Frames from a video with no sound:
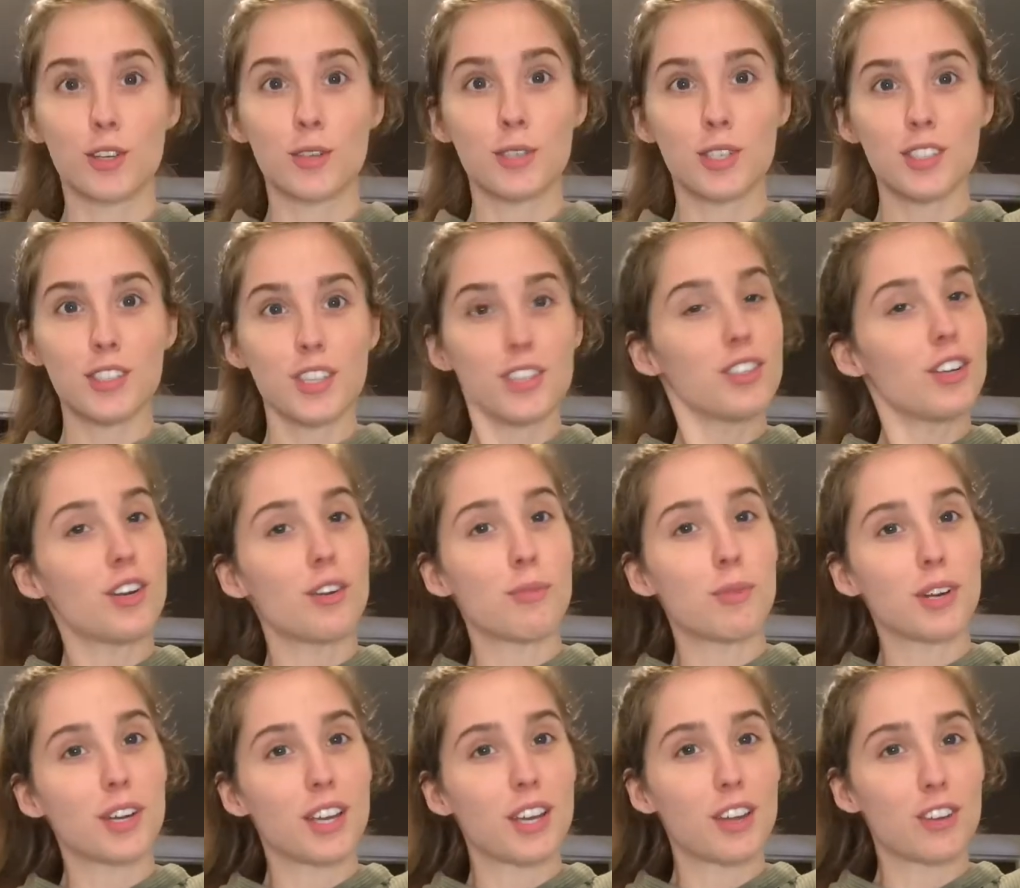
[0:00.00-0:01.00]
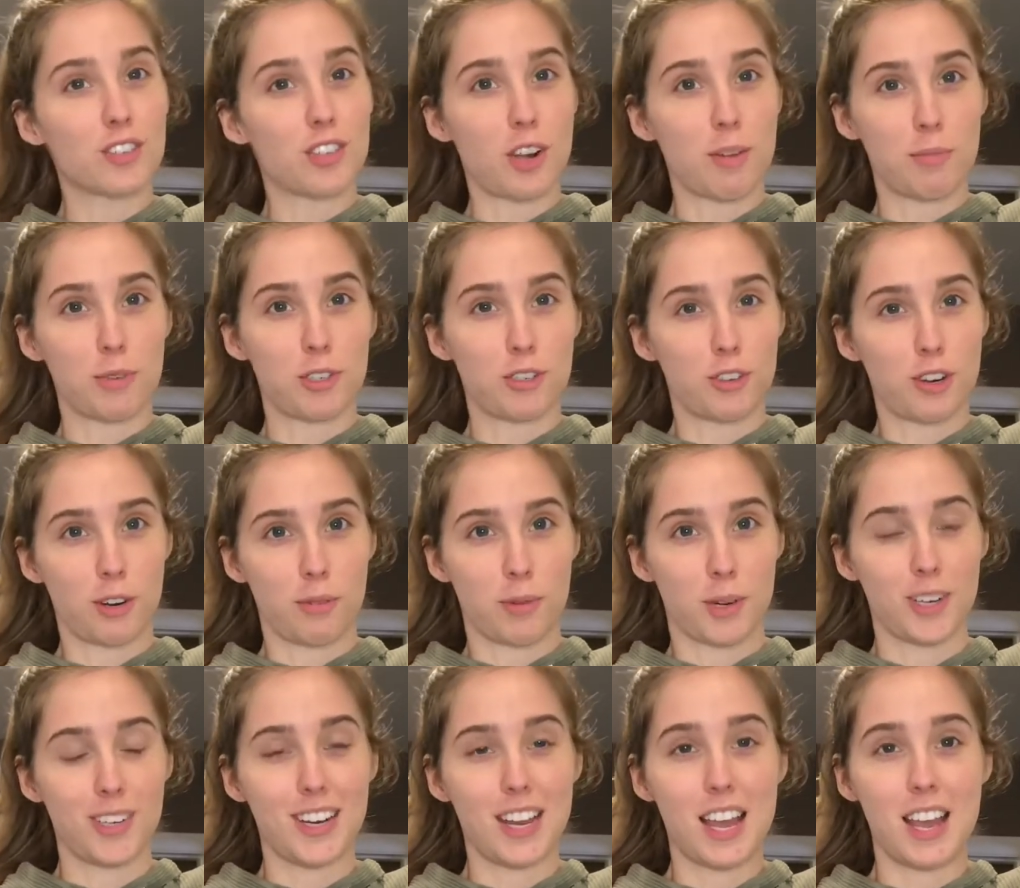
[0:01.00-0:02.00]
since I started working at Shoppers Drug
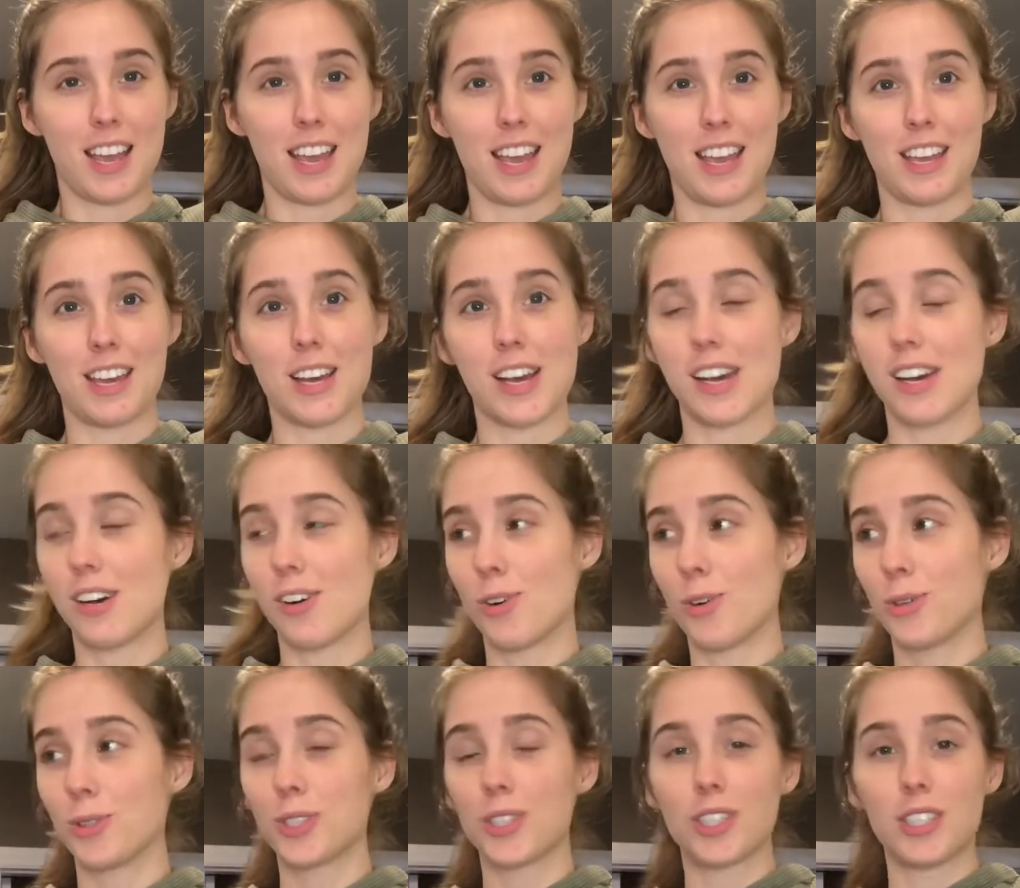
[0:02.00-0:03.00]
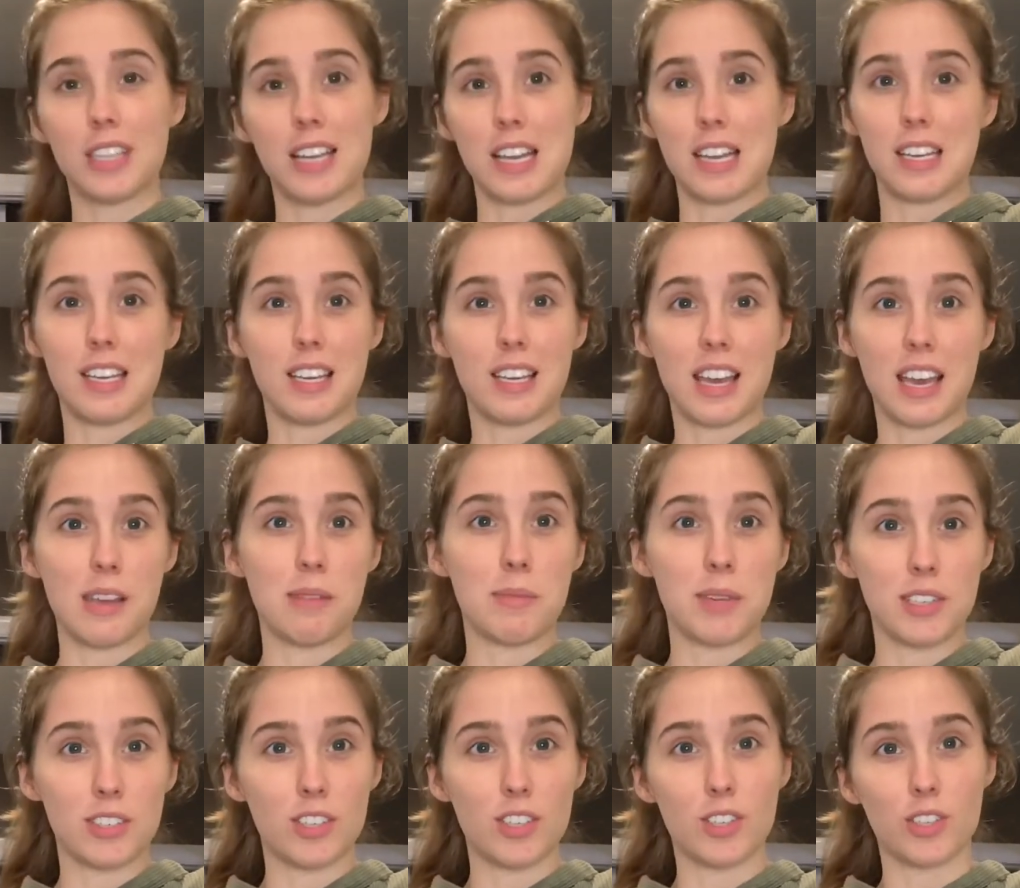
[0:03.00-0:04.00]
Mart, a older lady came
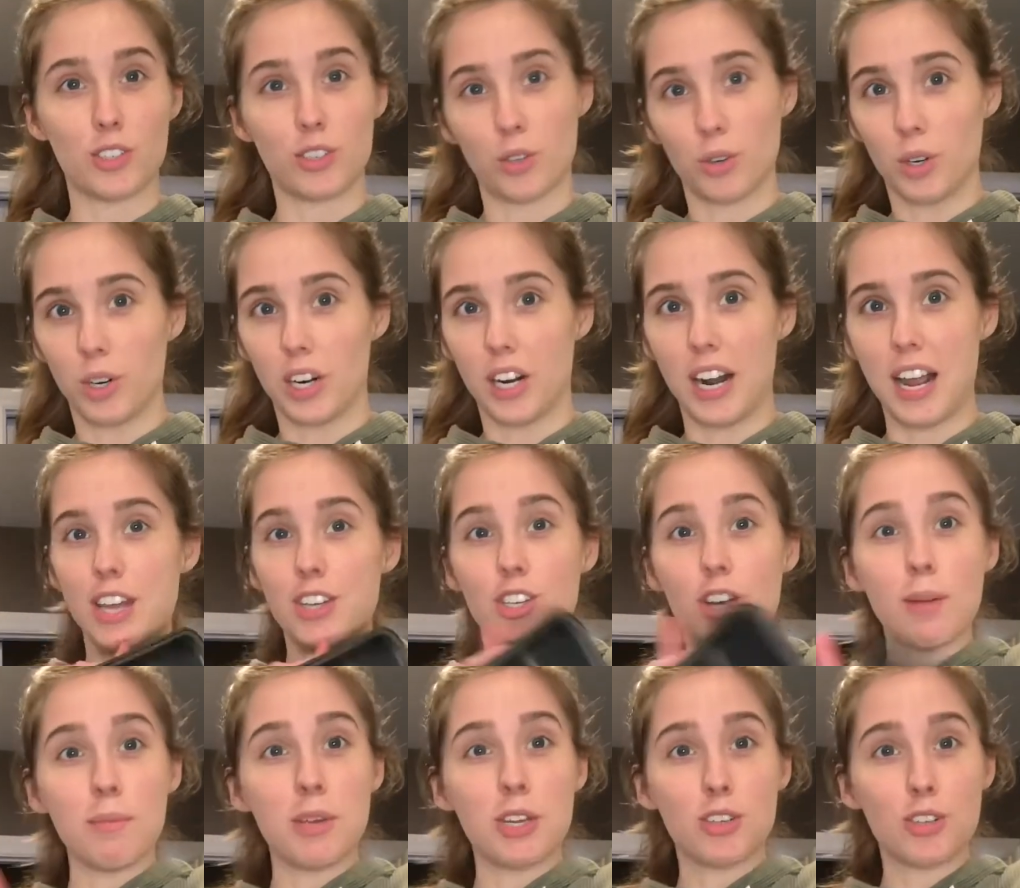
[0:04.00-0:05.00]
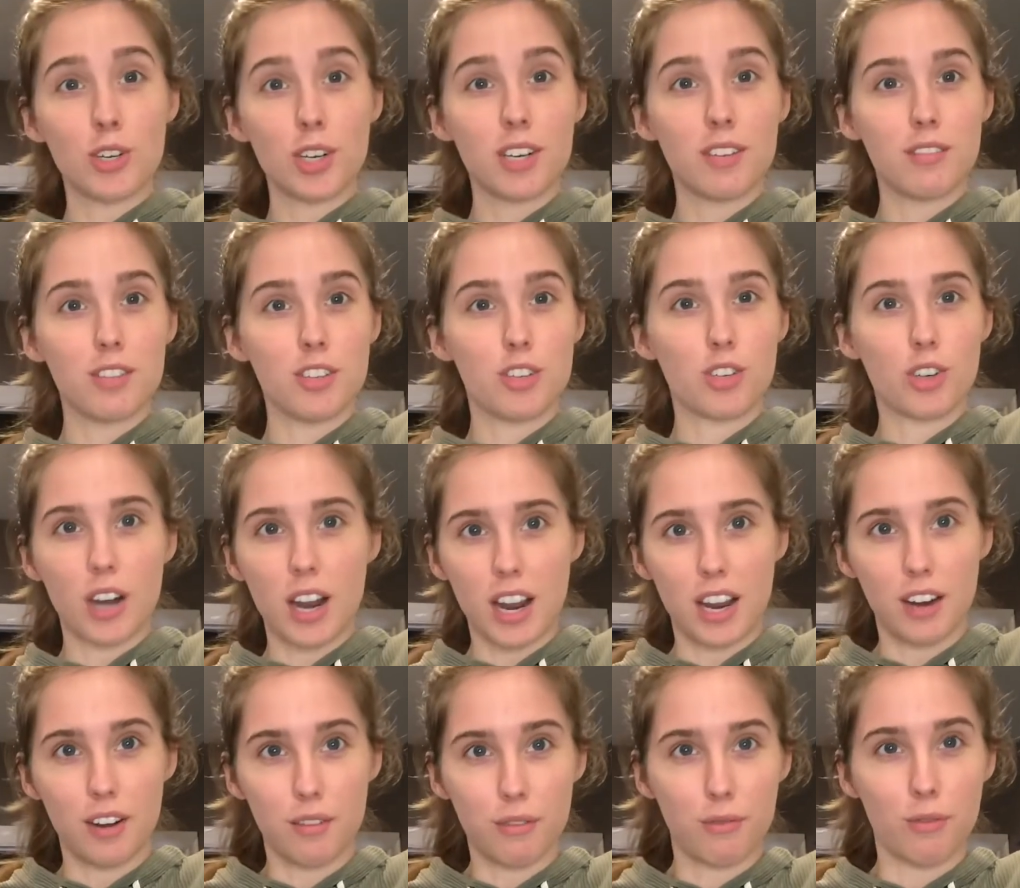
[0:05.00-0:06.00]
into the store and taught me a trick of the
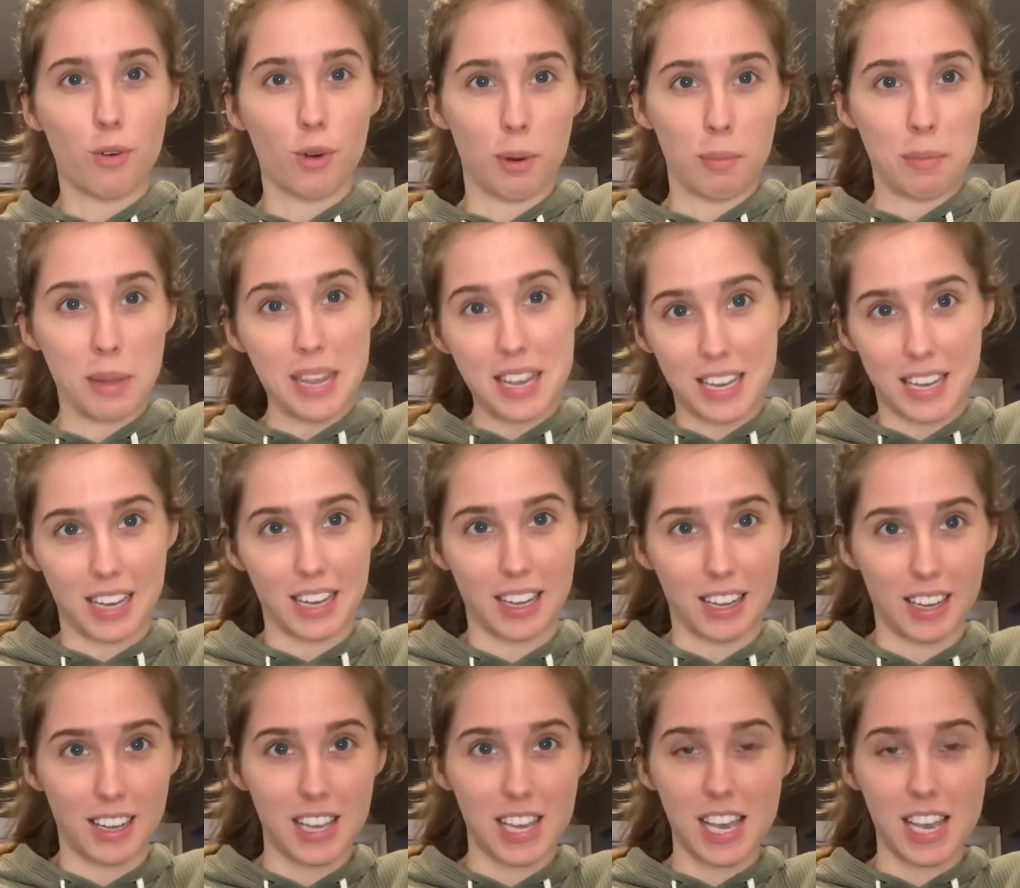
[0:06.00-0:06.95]
trade for baking.